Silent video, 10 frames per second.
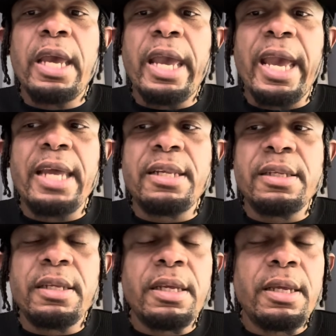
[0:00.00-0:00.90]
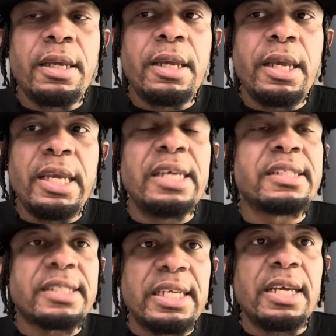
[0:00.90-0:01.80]
and he
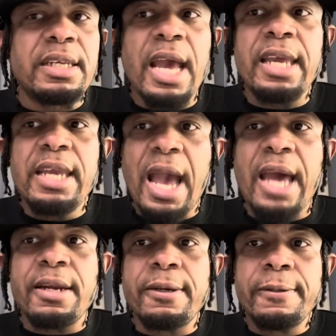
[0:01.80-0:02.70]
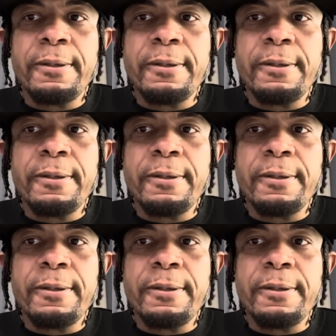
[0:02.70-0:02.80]
is seeing that he had a